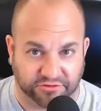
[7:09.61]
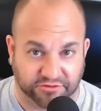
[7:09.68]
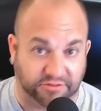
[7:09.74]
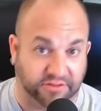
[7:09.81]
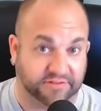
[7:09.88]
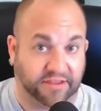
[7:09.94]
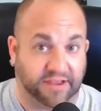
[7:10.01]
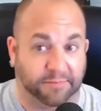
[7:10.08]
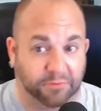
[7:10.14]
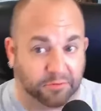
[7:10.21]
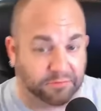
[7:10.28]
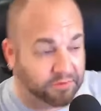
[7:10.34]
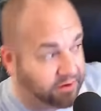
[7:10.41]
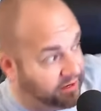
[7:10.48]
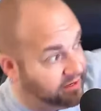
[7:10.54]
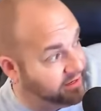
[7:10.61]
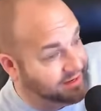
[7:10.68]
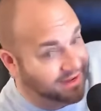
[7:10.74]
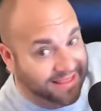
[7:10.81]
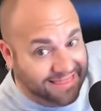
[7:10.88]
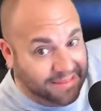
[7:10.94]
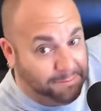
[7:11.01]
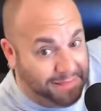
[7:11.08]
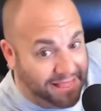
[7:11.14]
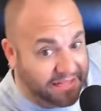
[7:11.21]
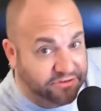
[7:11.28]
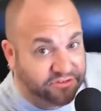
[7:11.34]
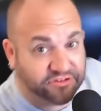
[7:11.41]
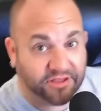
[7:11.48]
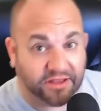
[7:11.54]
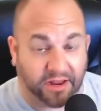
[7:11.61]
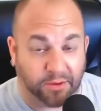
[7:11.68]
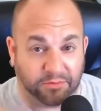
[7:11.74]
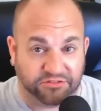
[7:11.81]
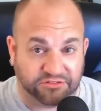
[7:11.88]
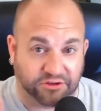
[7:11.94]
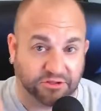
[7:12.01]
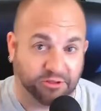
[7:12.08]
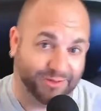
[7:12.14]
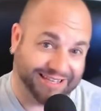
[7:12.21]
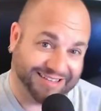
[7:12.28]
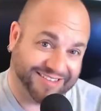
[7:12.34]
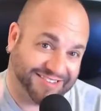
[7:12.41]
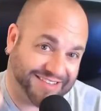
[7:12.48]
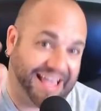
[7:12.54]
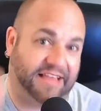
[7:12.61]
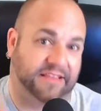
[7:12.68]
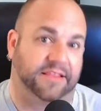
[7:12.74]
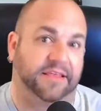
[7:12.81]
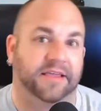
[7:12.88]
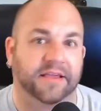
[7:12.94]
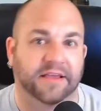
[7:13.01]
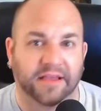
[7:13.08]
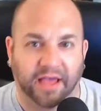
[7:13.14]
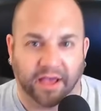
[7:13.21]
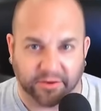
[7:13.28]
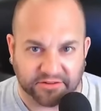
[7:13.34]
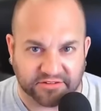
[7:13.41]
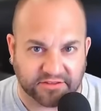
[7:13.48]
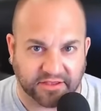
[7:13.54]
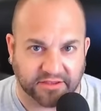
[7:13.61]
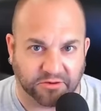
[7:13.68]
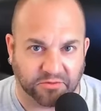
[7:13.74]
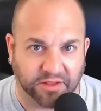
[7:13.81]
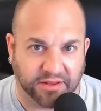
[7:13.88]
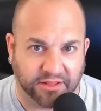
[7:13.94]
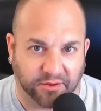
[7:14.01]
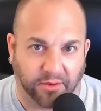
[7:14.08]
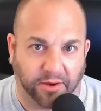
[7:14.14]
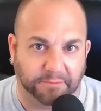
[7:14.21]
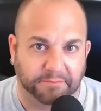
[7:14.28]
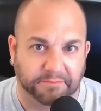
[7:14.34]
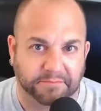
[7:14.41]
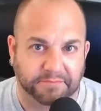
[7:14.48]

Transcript: So let's hop over on the bench, and I will show you exactly how to set your radio up.